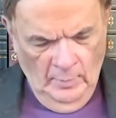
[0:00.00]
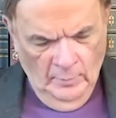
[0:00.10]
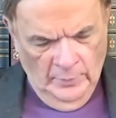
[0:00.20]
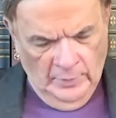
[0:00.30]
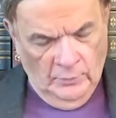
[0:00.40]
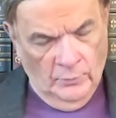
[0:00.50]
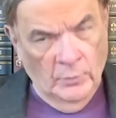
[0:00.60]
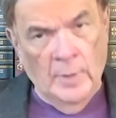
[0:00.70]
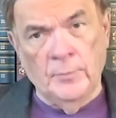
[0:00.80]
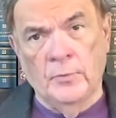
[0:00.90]
But it grew
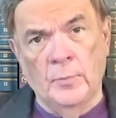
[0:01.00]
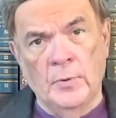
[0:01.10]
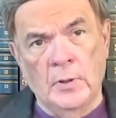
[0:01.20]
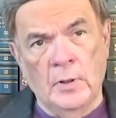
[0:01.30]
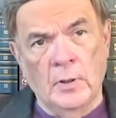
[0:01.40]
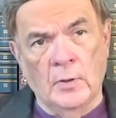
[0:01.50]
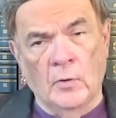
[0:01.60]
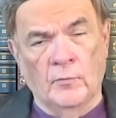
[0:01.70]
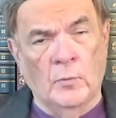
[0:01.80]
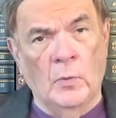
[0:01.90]
up to be an
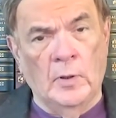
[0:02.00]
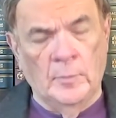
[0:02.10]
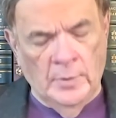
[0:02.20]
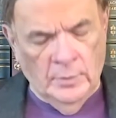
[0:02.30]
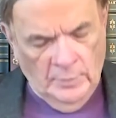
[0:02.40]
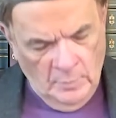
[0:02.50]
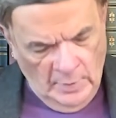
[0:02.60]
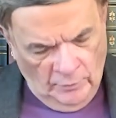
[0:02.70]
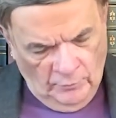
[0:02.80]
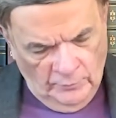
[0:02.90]
overwhelmingly
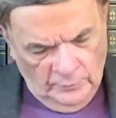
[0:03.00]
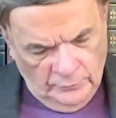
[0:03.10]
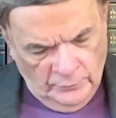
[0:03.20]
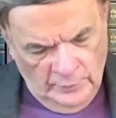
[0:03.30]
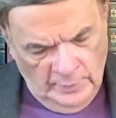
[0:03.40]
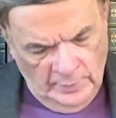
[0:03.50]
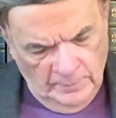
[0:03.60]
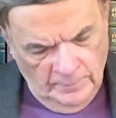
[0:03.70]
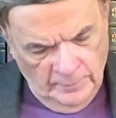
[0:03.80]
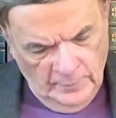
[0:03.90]
masterful tree.
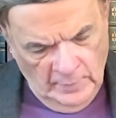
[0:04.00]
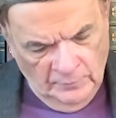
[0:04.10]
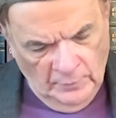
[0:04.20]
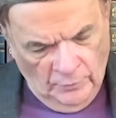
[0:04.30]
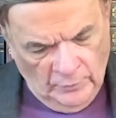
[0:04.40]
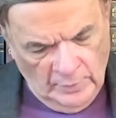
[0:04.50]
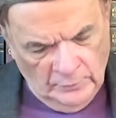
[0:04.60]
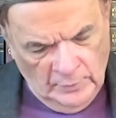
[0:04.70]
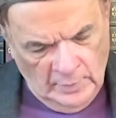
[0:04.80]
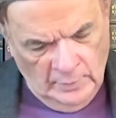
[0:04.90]
If it is cut
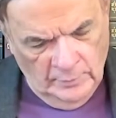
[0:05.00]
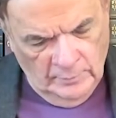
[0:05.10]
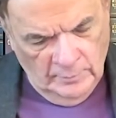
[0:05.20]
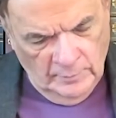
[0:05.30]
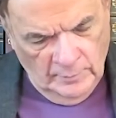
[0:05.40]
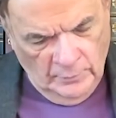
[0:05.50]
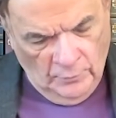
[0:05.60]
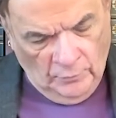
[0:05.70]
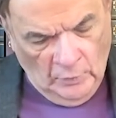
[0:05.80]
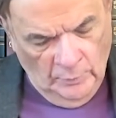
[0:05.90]
down, there
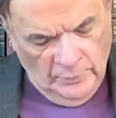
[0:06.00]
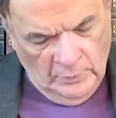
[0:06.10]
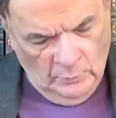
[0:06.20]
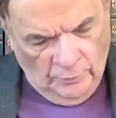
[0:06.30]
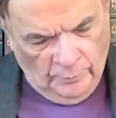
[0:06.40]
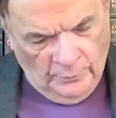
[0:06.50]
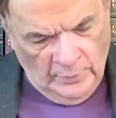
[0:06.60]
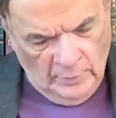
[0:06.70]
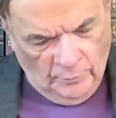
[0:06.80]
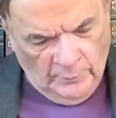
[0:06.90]
is hope that it will
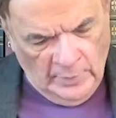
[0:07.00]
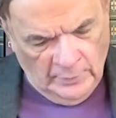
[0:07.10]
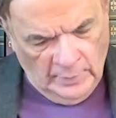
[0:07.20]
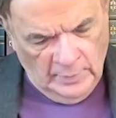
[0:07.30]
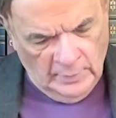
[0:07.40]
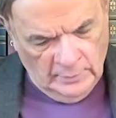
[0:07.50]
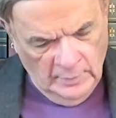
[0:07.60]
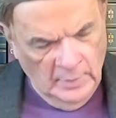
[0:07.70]
sprout again.